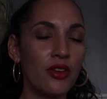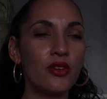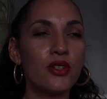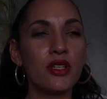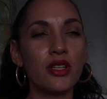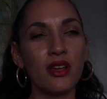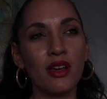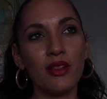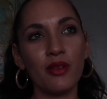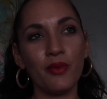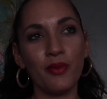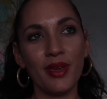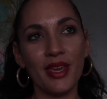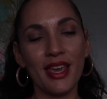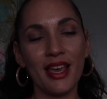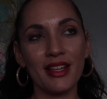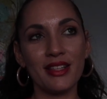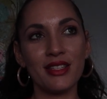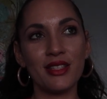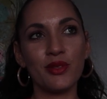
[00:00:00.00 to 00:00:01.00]
usually on the
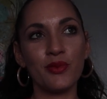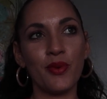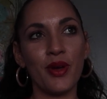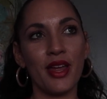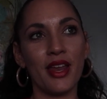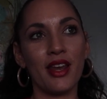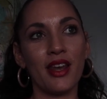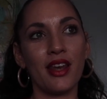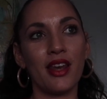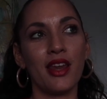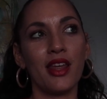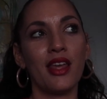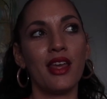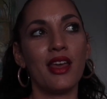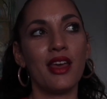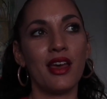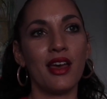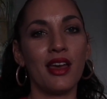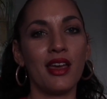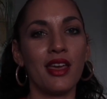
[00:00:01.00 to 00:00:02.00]
weekends is when
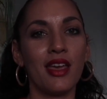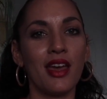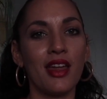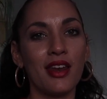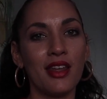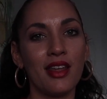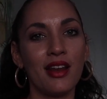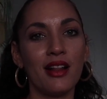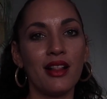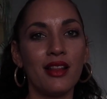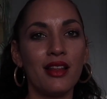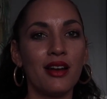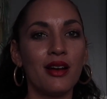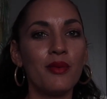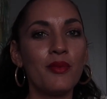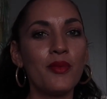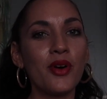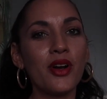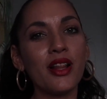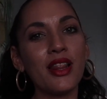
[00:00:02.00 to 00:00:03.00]
I kind of get a little
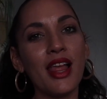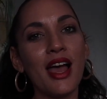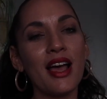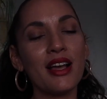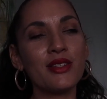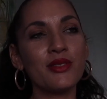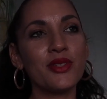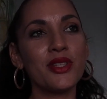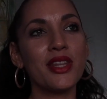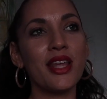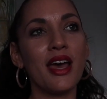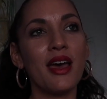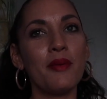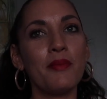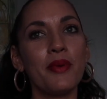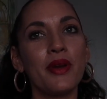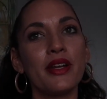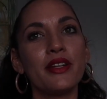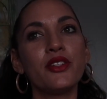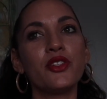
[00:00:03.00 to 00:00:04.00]
more lax with that,
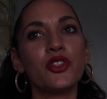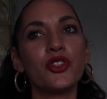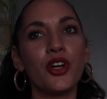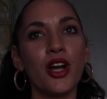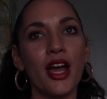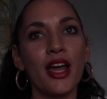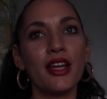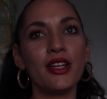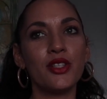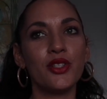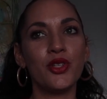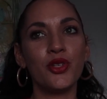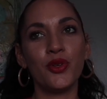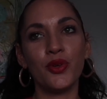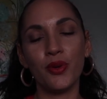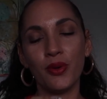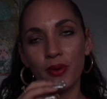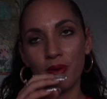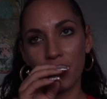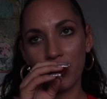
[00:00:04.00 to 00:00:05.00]
but I try
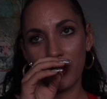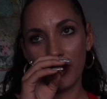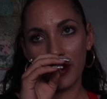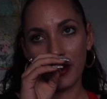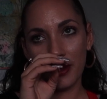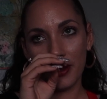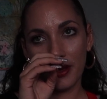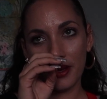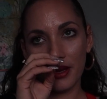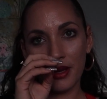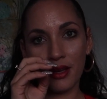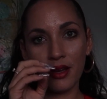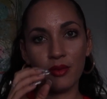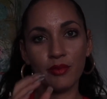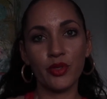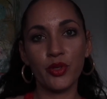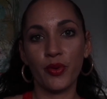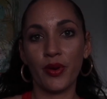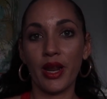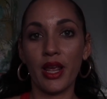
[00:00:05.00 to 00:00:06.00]
to um,
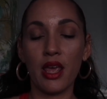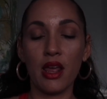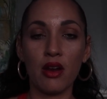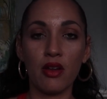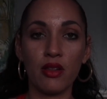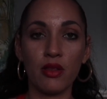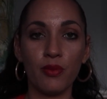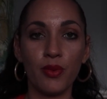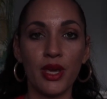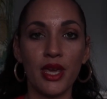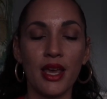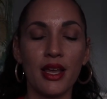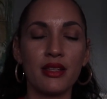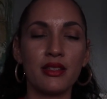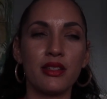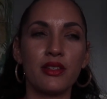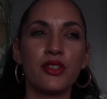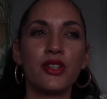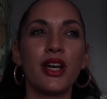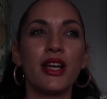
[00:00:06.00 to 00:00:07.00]
do what I can on the
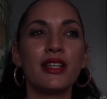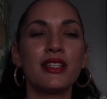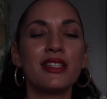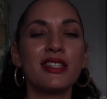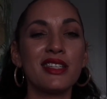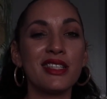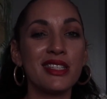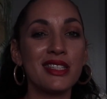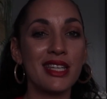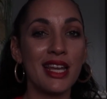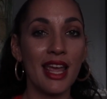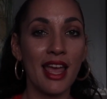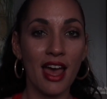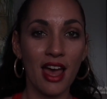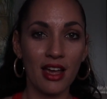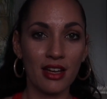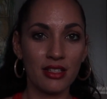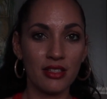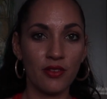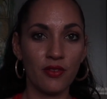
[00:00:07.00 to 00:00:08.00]
weekends. I try to still stay
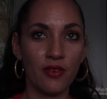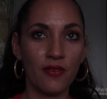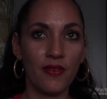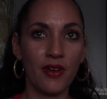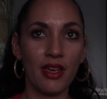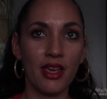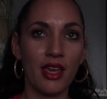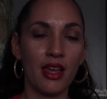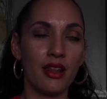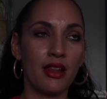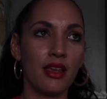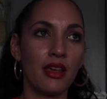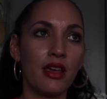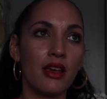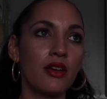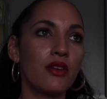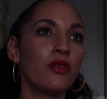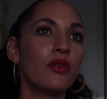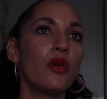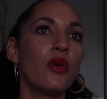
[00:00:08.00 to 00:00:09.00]
active if I can. Like
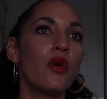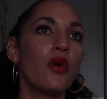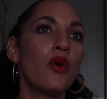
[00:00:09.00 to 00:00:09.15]
I'll